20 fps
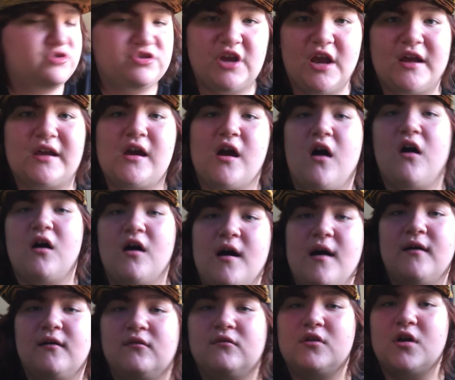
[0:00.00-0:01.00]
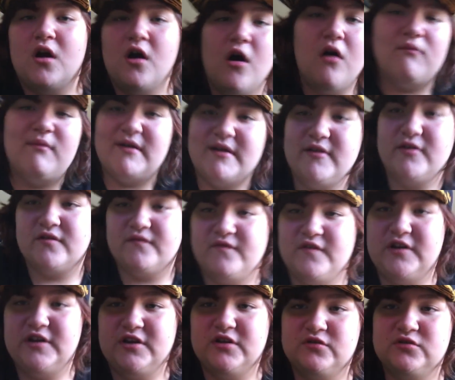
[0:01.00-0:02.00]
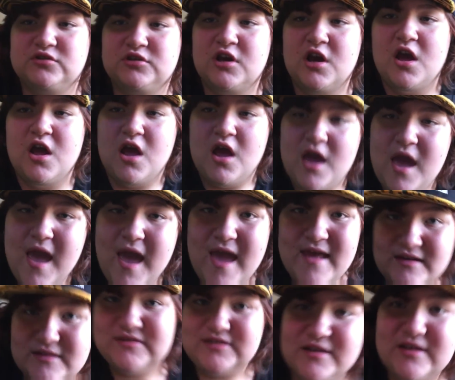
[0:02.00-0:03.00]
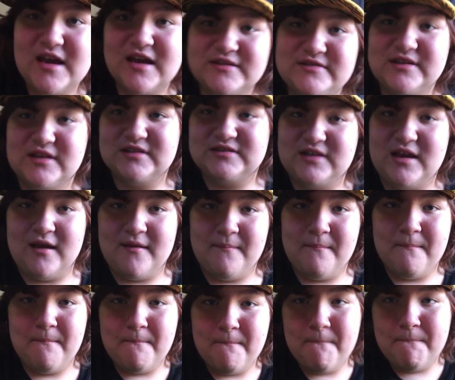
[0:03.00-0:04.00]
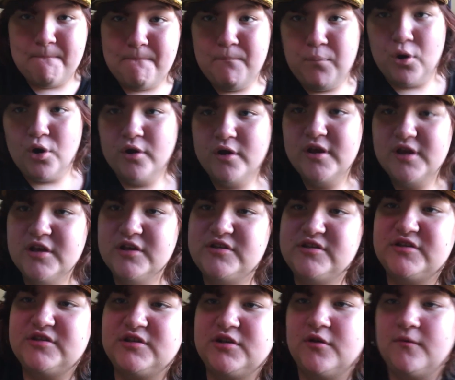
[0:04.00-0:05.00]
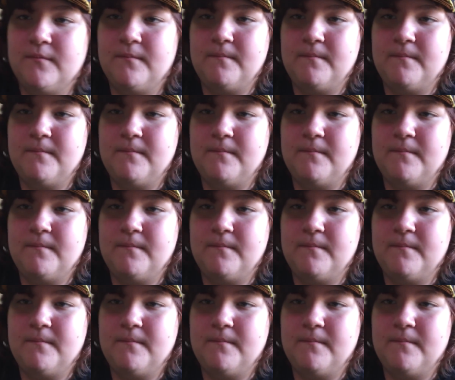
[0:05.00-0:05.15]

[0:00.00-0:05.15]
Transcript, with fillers: check out all my other videos, and I'll see you guys next time. Peace!